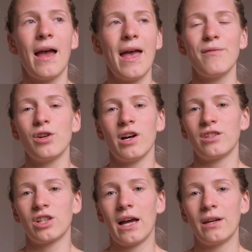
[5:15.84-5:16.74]
every
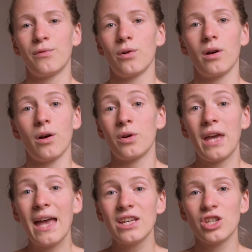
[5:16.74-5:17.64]
other kind of
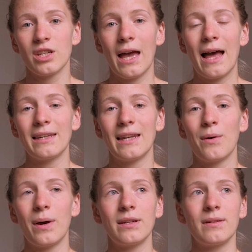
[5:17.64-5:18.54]
occasion. And
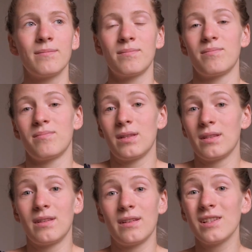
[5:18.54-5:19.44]
now I,
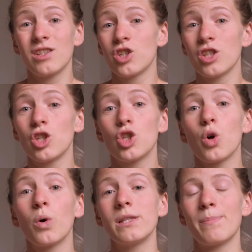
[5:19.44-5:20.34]
it's just a
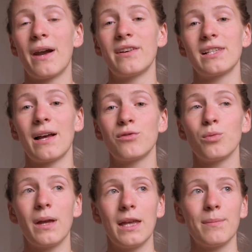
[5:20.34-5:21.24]
choice parents have to
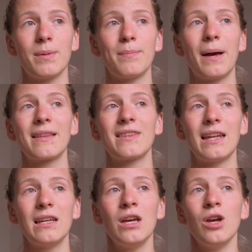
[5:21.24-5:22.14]
make. But back
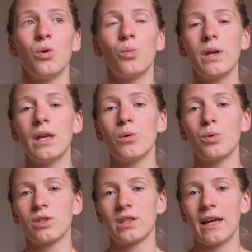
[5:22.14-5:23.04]
then we
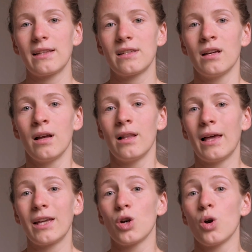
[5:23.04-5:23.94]
would get
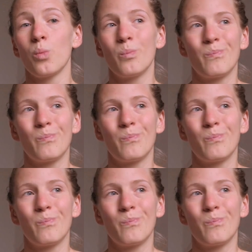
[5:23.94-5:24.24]
like,